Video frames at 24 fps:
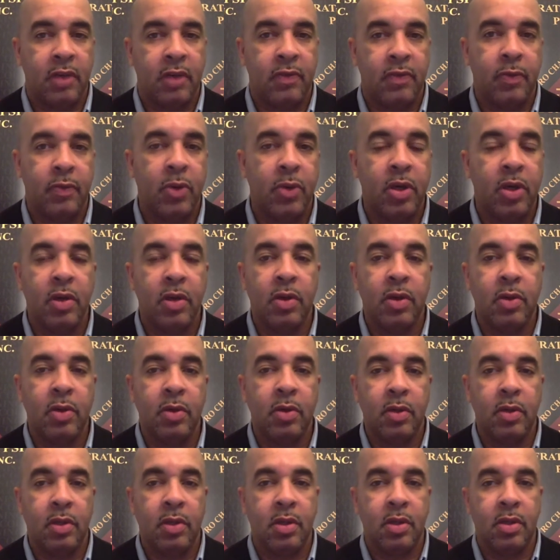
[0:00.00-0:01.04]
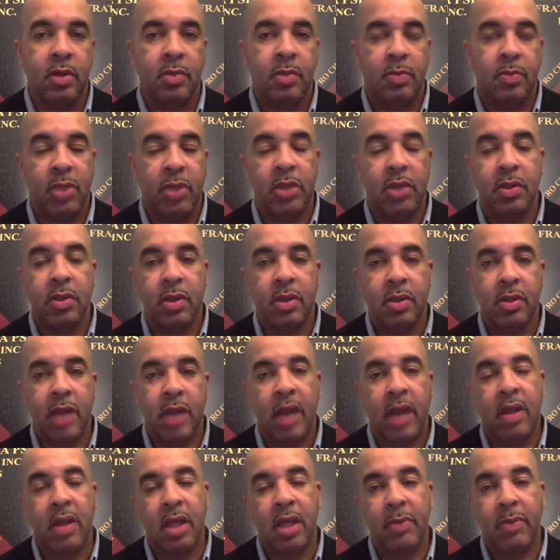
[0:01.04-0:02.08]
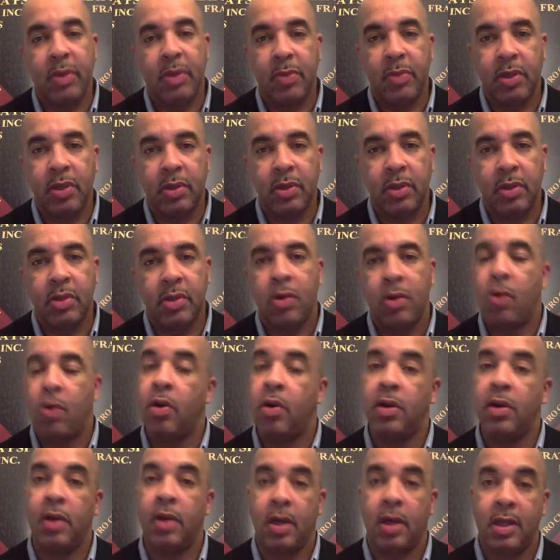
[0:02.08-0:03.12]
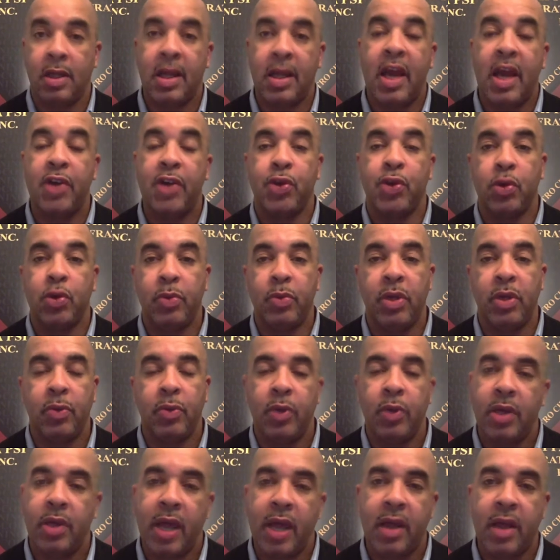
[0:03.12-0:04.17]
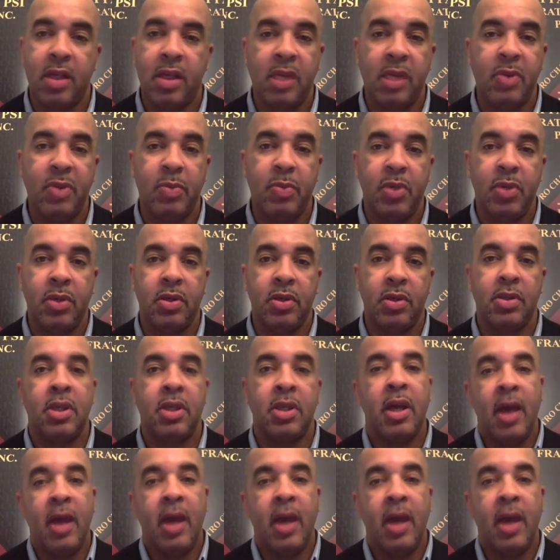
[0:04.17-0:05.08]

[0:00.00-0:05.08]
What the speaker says: one of the buildings, the academic buildings, or a classroom in one of the academic buildings